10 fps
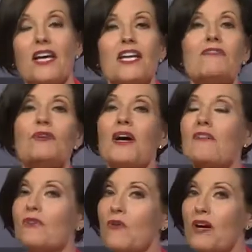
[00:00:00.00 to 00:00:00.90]
If you
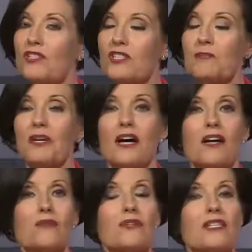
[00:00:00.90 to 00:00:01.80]
have questions about how
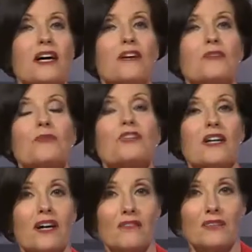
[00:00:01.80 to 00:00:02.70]
to retire with
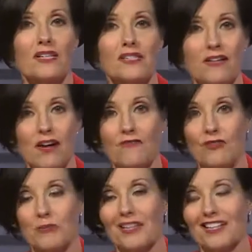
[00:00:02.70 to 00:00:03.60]
confidence and
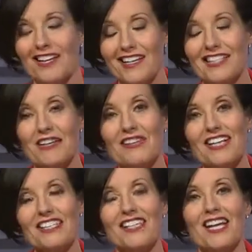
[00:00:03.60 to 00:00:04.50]
comfortably, David
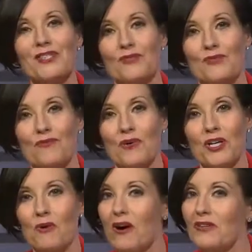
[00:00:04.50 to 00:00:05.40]
has the answers for
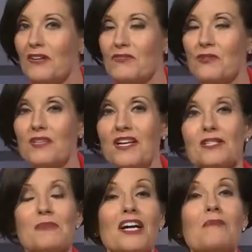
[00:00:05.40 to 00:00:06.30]
you. All you have to do today is
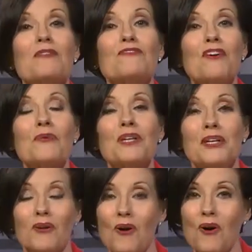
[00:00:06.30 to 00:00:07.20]
pick up the phone
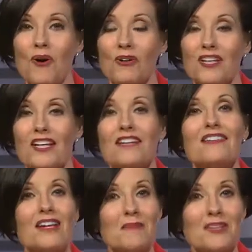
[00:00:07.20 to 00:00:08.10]
and call. The
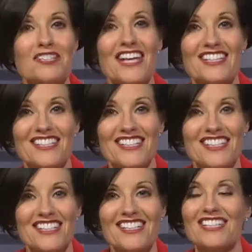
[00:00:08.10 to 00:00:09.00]
number is
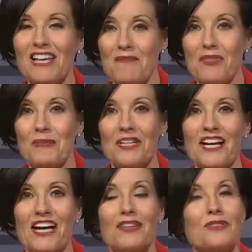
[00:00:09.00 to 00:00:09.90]

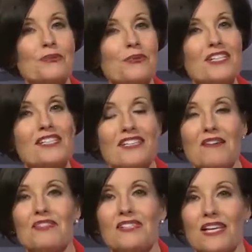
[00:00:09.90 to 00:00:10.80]

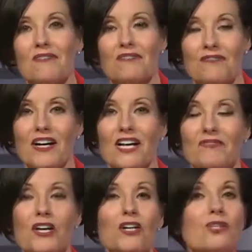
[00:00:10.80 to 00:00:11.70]
866-739-3775.
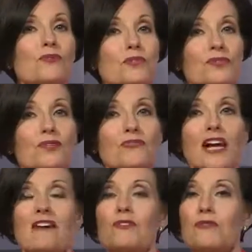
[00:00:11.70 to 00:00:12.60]
You deserve to
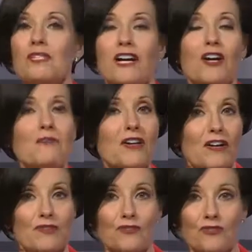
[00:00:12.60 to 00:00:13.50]
have the retirement
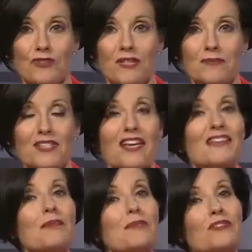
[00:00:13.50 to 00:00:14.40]
of your dreams and the
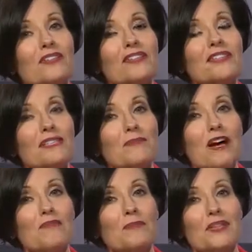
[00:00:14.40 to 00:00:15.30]
ability to sleep
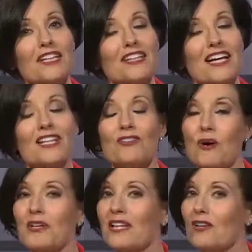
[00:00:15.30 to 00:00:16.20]
comfortably at night,
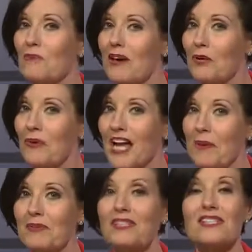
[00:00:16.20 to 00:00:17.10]
knowing that no matter what
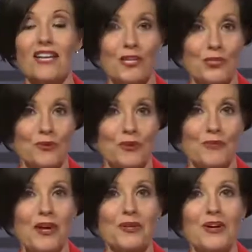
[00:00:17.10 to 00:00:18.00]
happens, you can
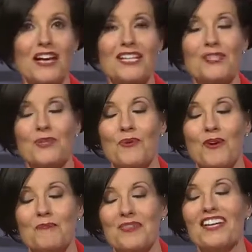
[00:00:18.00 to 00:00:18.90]
weather any
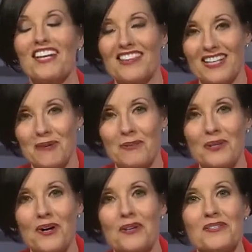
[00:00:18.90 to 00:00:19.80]
storm. Again, that number to
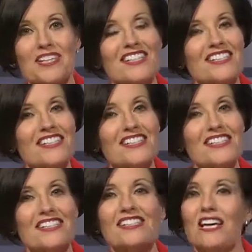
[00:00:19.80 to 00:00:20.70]
call is
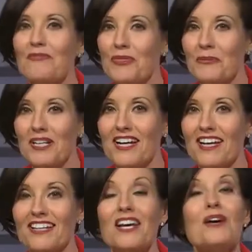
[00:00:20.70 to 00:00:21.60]

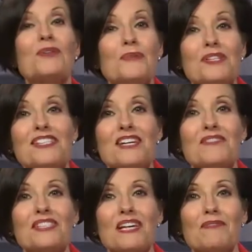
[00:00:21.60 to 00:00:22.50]

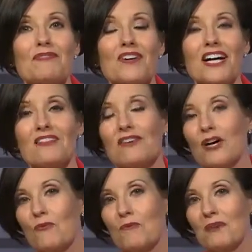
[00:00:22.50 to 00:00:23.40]
866-739-3775.
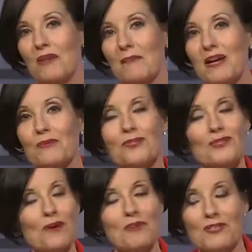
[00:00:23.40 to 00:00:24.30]
We'll be right back with
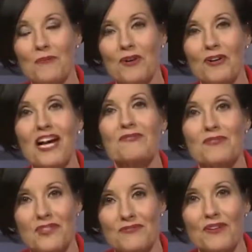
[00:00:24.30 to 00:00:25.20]
so much more after
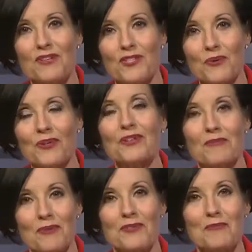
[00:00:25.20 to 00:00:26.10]
this very short
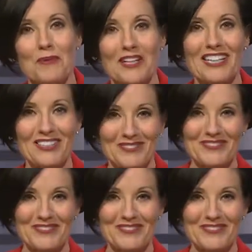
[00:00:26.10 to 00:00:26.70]
commercial break.